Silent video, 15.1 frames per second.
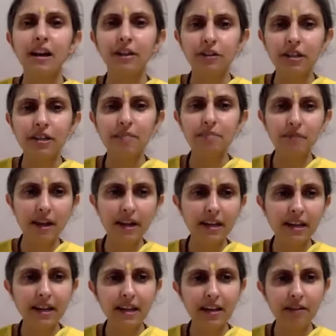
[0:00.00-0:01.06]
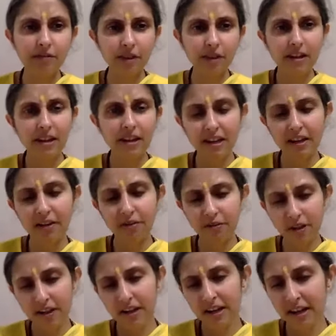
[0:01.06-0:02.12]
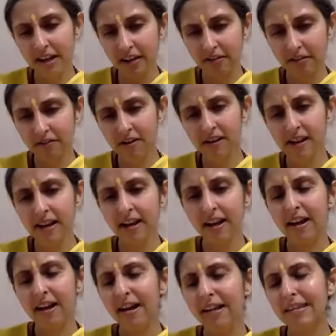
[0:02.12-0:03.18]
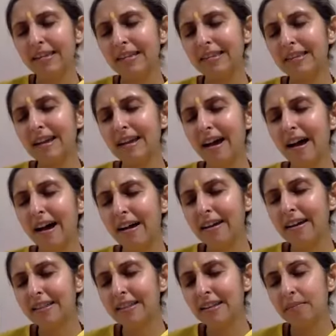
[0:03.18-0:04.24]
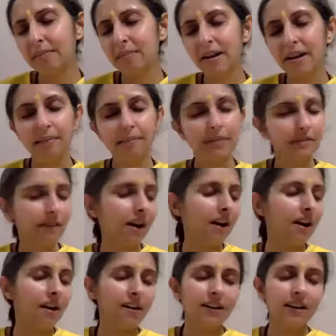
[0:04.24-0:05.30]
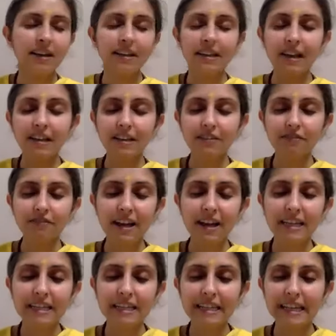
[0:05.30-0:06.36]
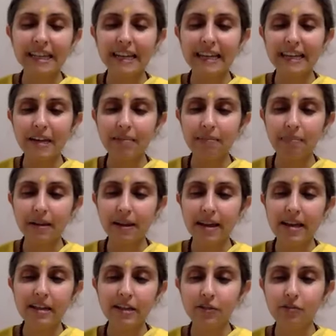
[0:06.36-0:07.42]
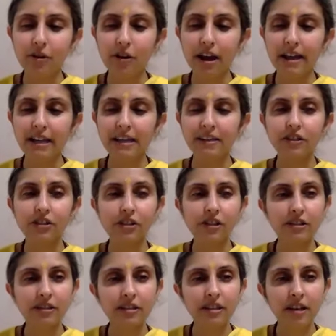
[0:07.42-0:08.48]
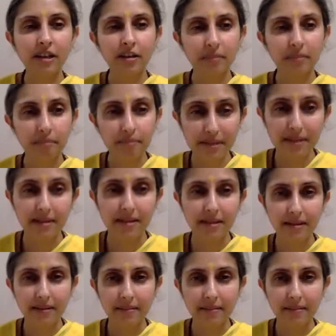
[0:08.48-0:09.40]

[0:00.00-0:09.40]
You keep running and running and running and running. Anyatra ayatanam alabdha. Not finding any place where I can just be.